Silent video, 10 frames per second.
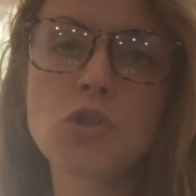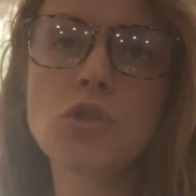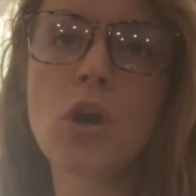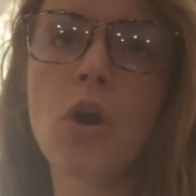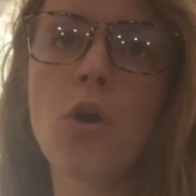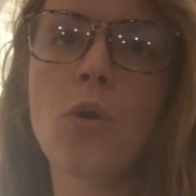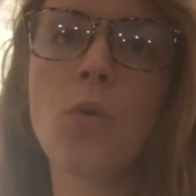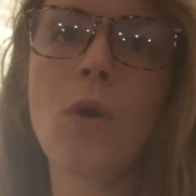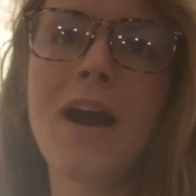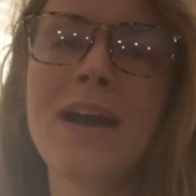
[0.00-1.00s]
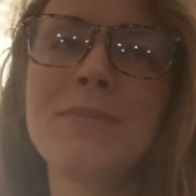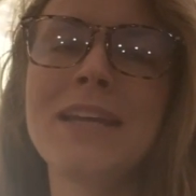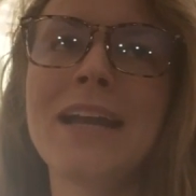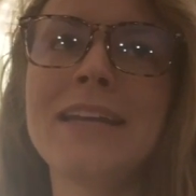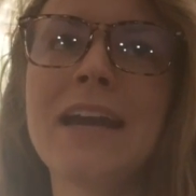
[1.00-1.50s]
So, I
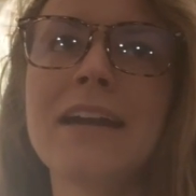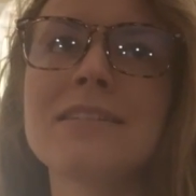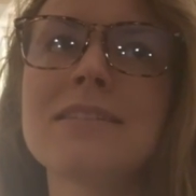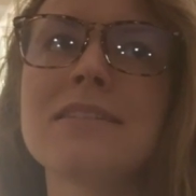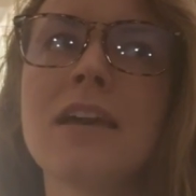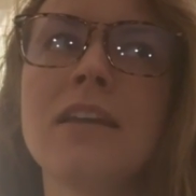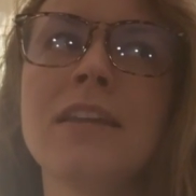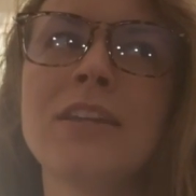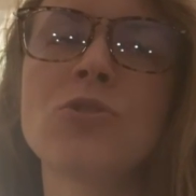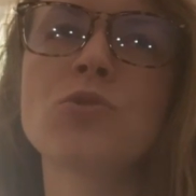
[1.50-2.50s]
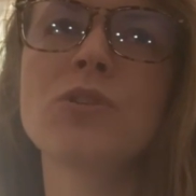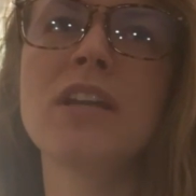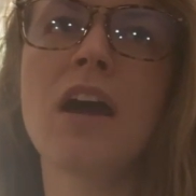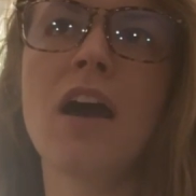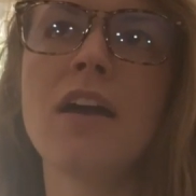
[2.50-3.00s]
mean, I guess, like, there's really
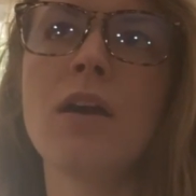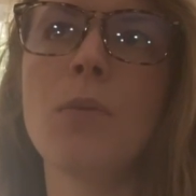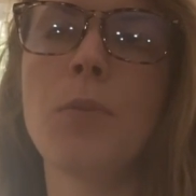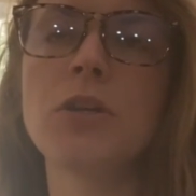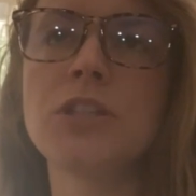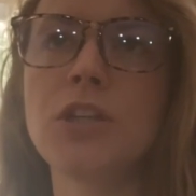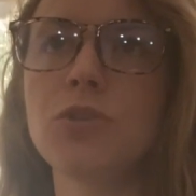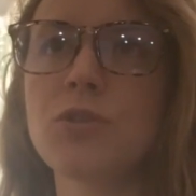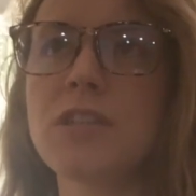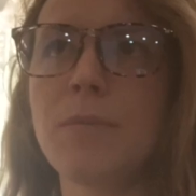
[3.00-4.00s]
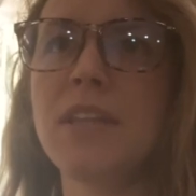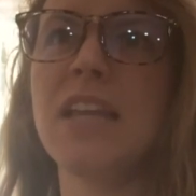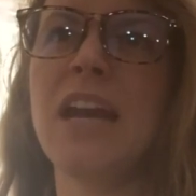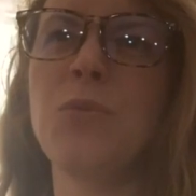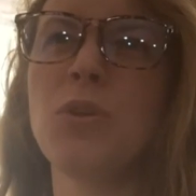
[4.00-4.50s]
not particular something
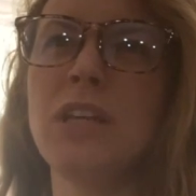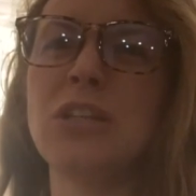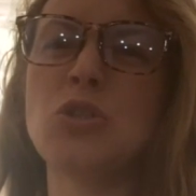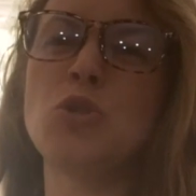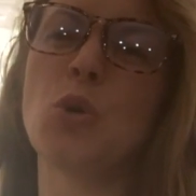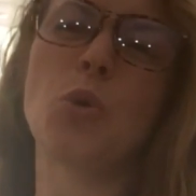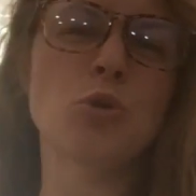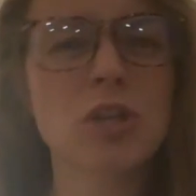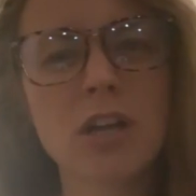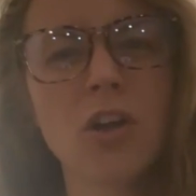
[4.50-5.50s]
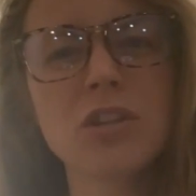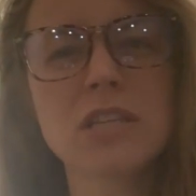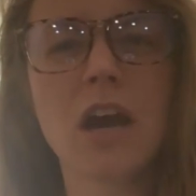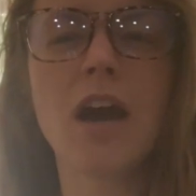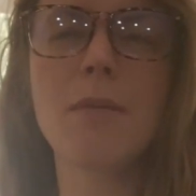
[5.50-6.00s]
that I really indulge in all the
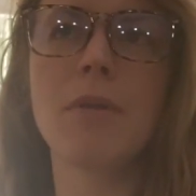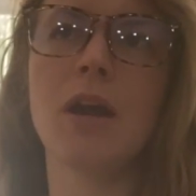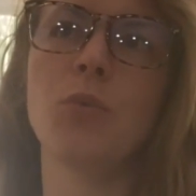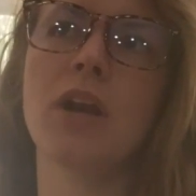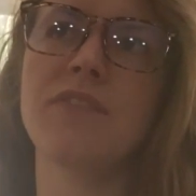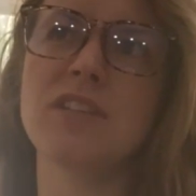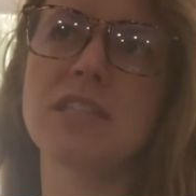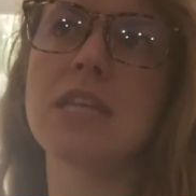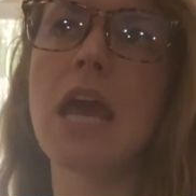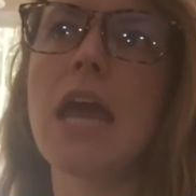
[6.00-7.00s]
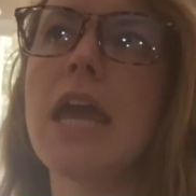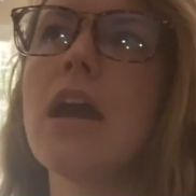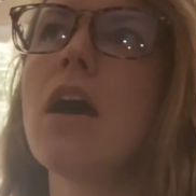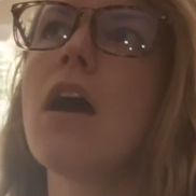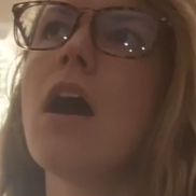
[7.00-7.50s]
time, but I would have to say
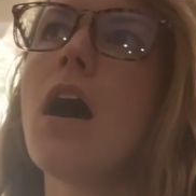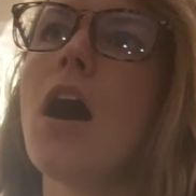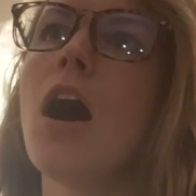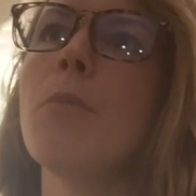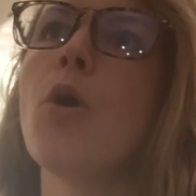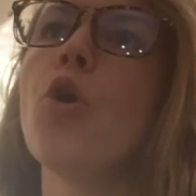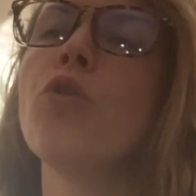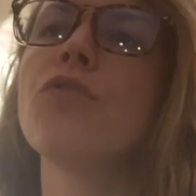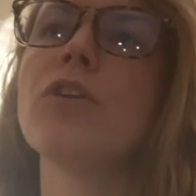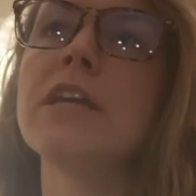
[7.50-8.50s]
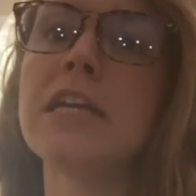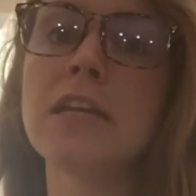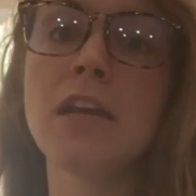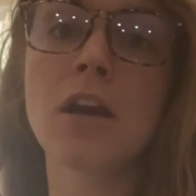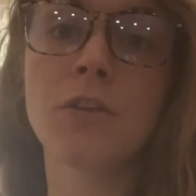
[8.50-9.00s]

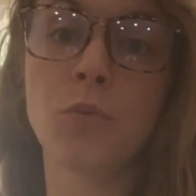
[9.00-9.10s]
overeating on the